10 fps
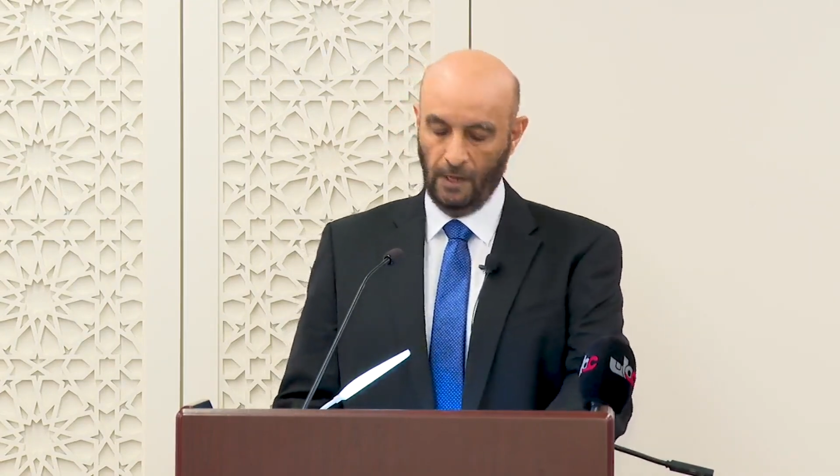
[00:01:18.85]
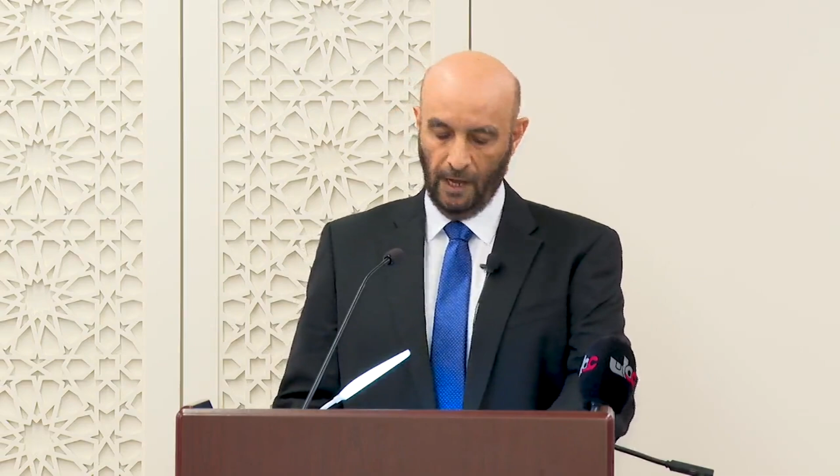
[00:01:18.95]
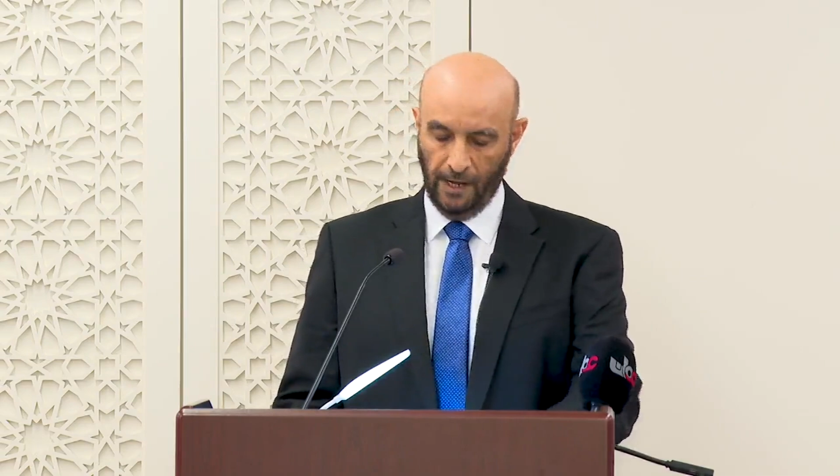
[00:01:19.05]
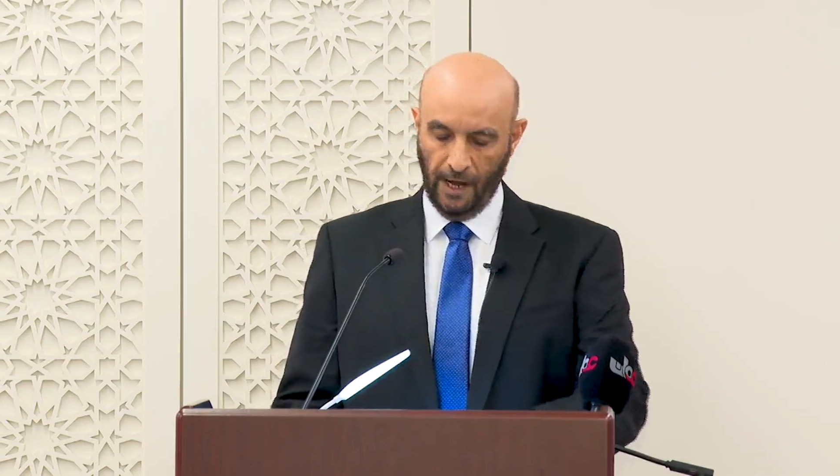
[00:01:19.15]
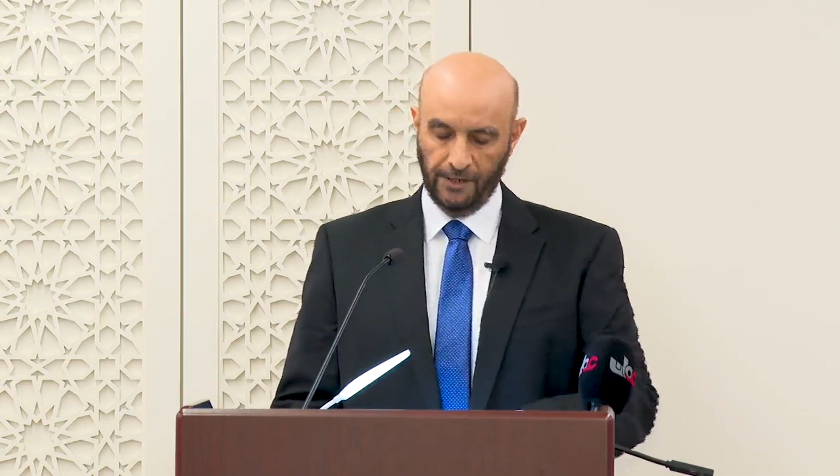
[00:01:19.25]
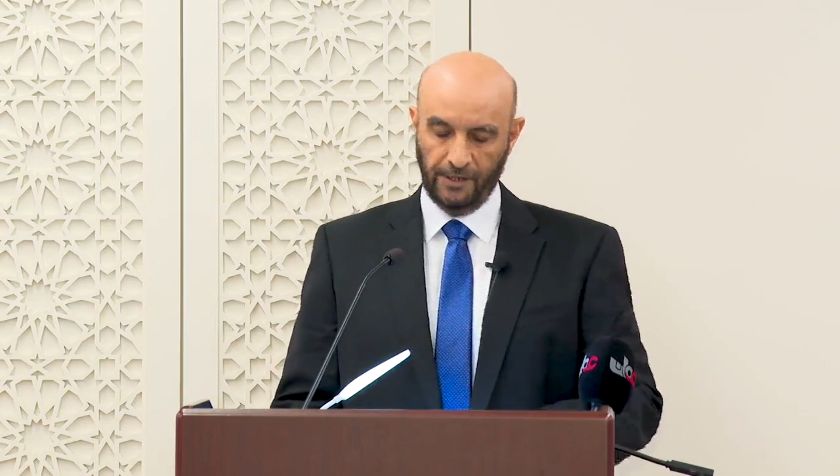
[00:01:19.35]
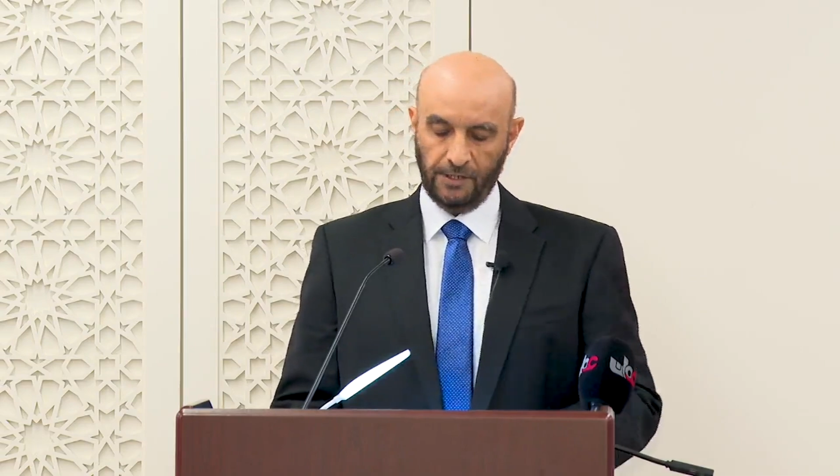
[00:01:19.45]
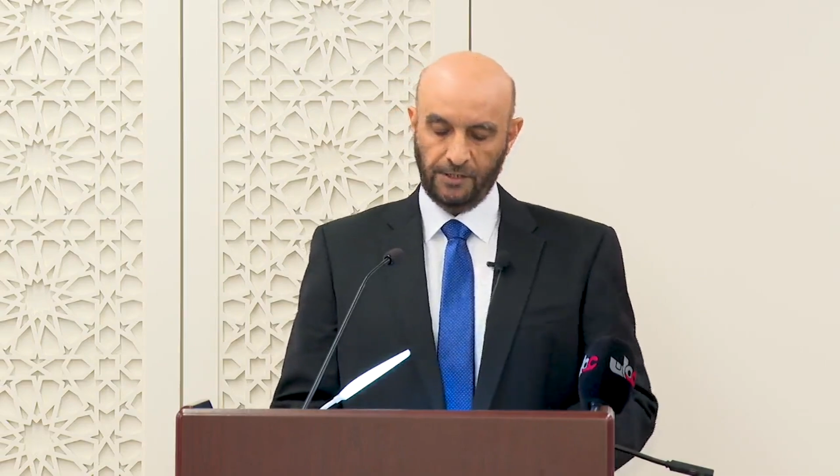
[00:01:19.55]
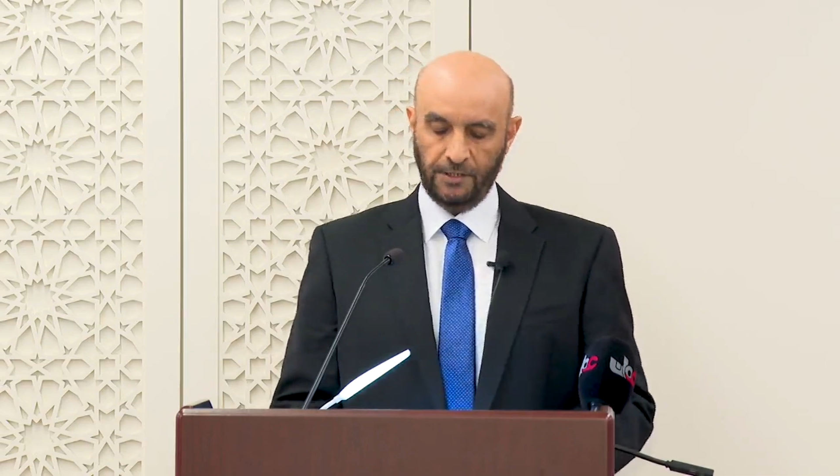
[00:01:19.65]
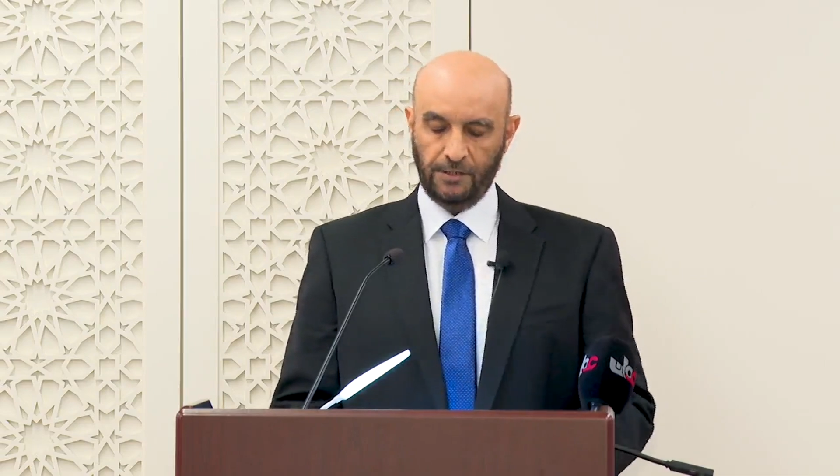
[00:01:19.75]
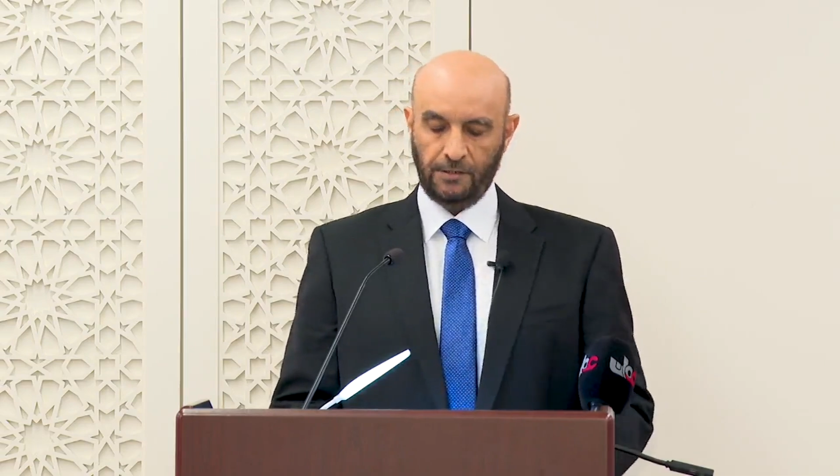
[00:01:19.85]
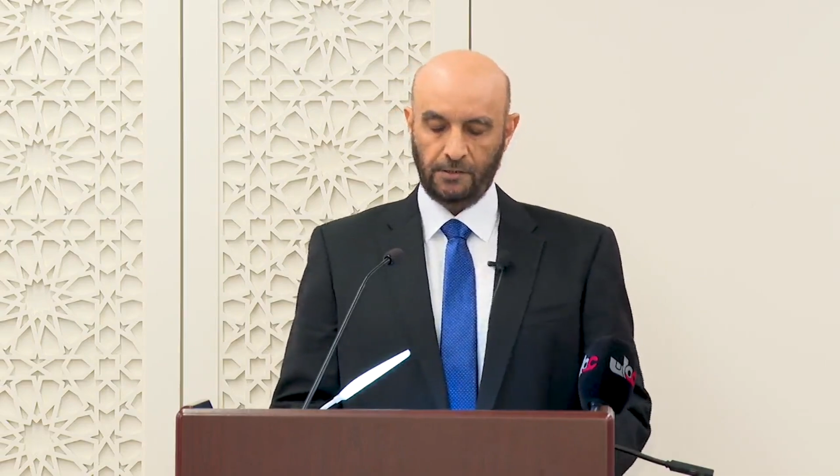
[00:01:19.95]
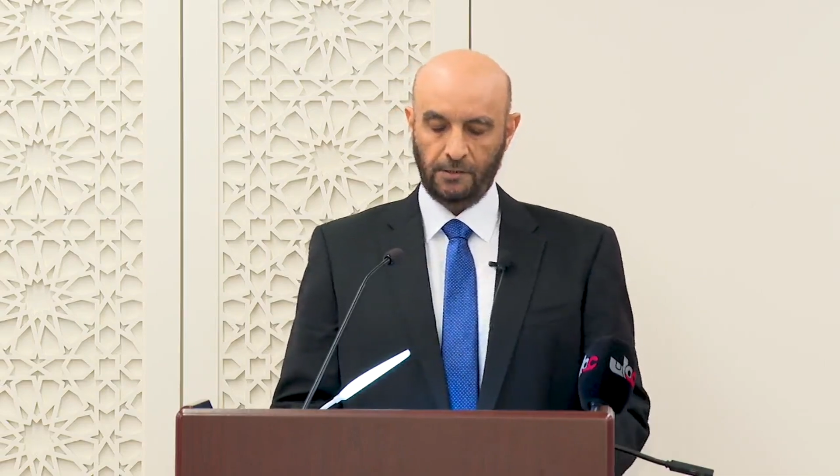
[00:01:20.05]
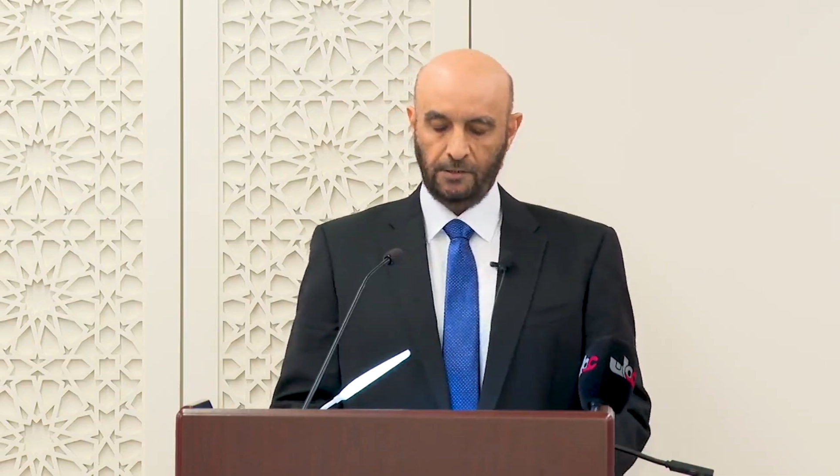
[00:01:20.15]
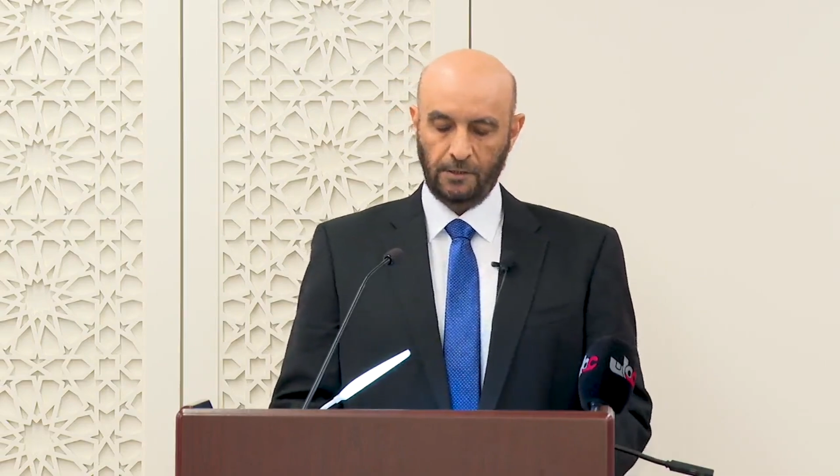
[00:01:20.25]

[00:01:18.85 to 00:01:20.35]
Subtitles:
and addresses